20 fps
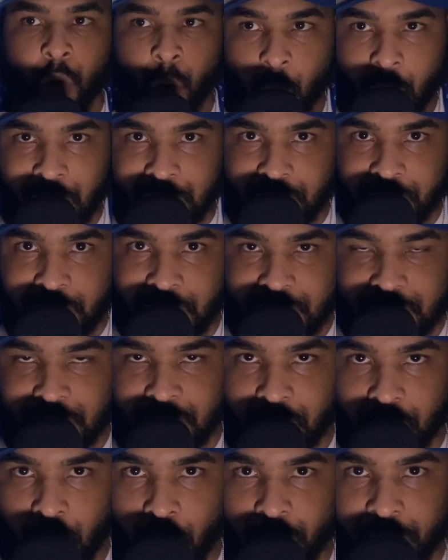Quality
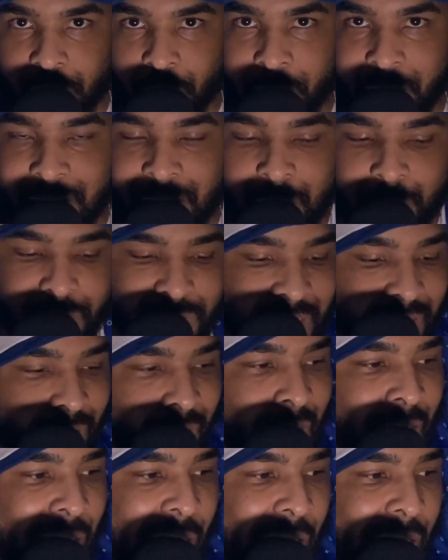isn't lost on Halo. See,
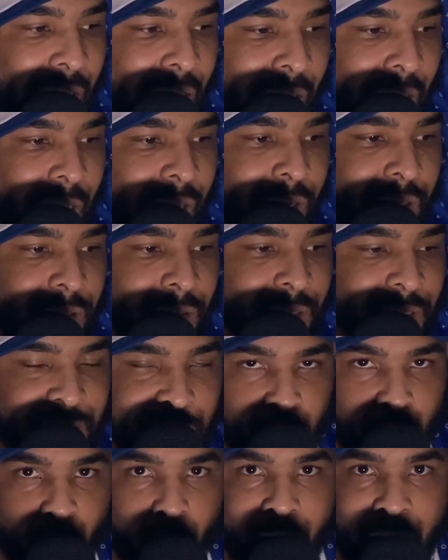
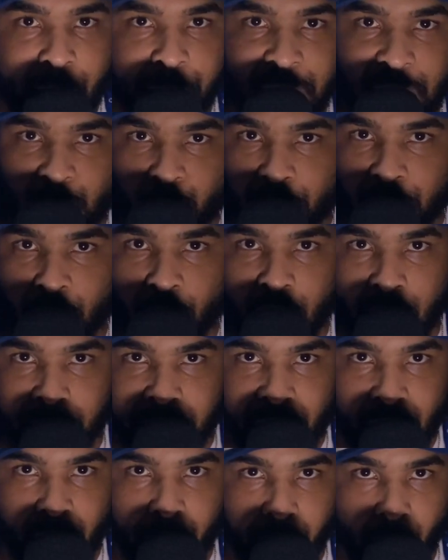this is what happens when you come
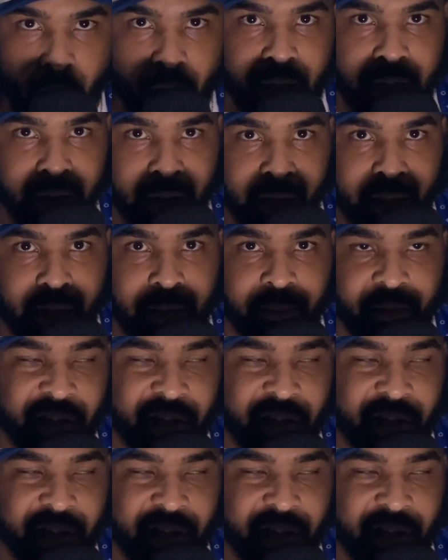to the party late.